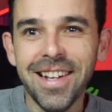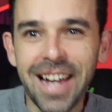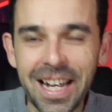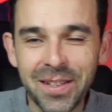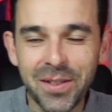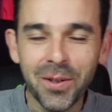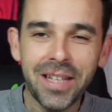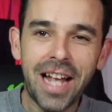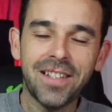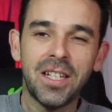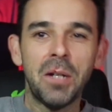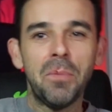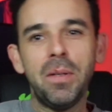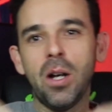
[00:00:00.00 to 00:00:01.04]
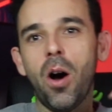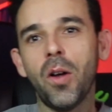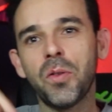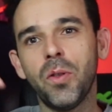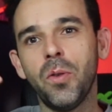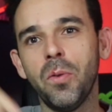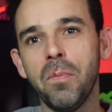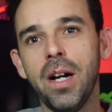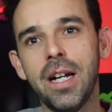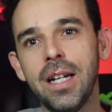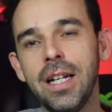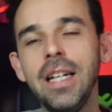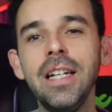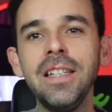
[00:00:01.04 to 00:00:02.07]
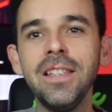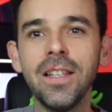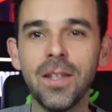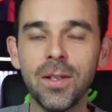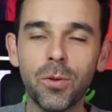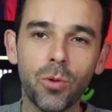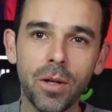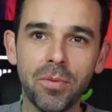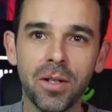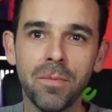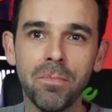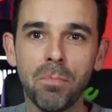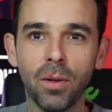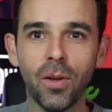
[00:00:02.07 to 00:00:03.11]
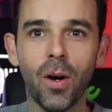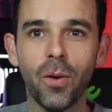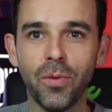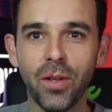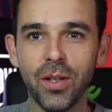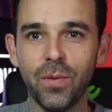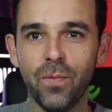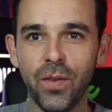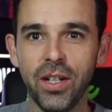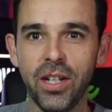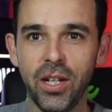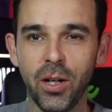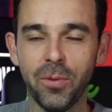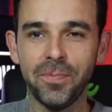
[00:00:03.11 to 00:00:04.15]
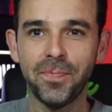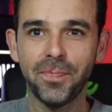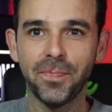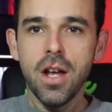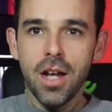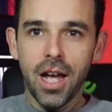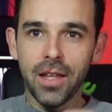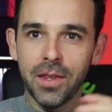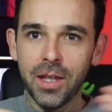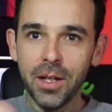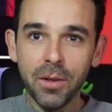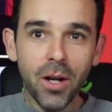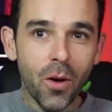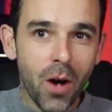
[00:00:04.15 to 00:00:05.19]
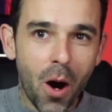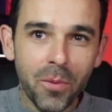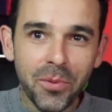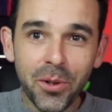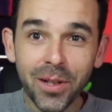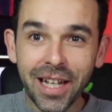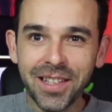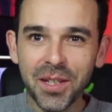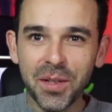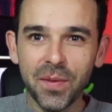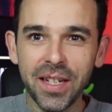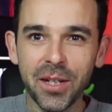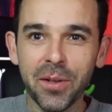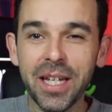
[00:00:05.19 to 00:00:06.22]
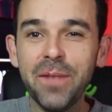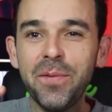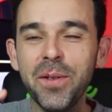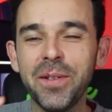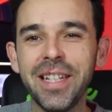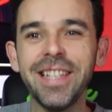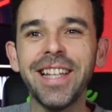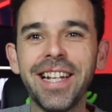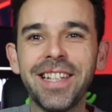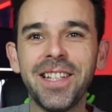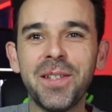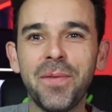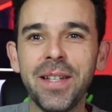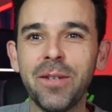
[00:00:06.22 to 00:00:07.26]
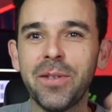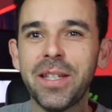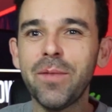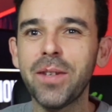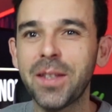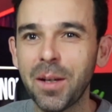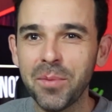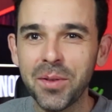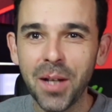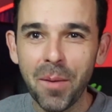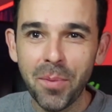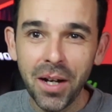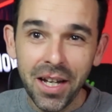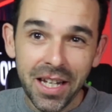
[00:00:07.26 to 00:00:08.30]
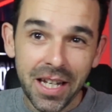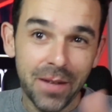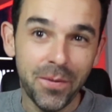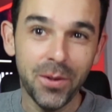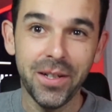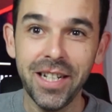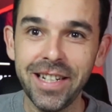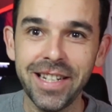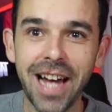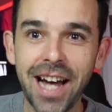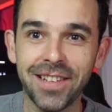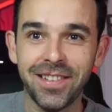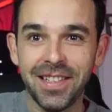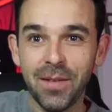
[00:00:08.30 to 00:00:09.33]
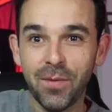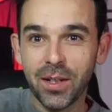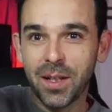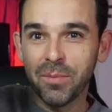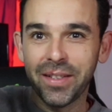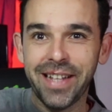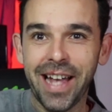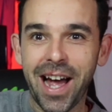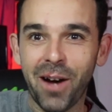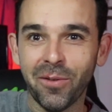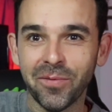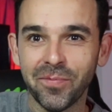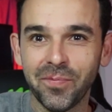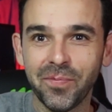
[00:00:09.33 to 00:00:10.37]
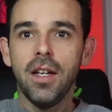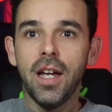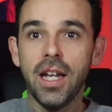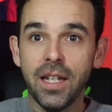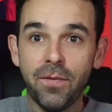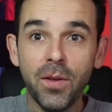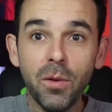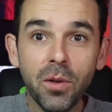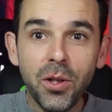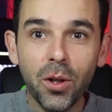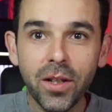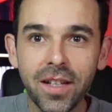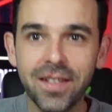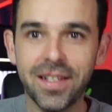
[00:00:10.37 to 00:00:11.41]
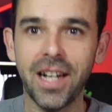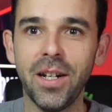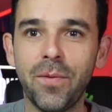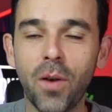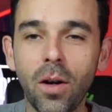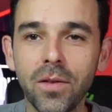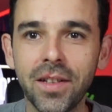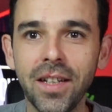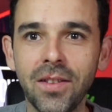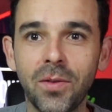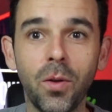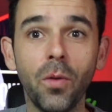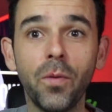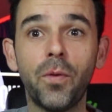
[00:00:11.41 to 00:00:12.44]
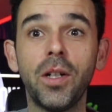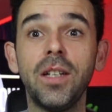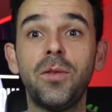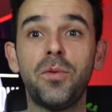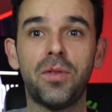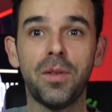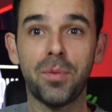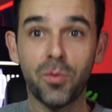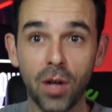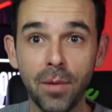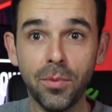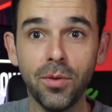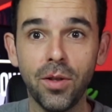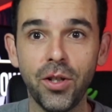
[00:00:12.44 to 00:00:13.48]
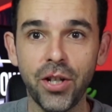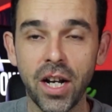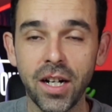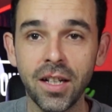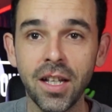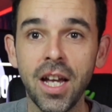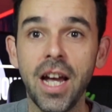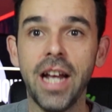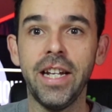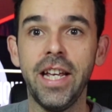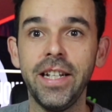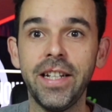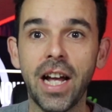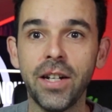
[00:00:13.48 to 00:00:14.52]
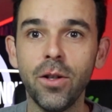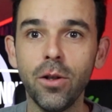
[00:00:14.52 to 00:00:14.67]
And so that's going to be also in the description below this video. And there we go. I hope you liked this video. If you did like this video, give it a thumbs up. If you did not, give it a thumbs down. And if you enjoy this kind of content, don't forget to subscribe to the channel and hit that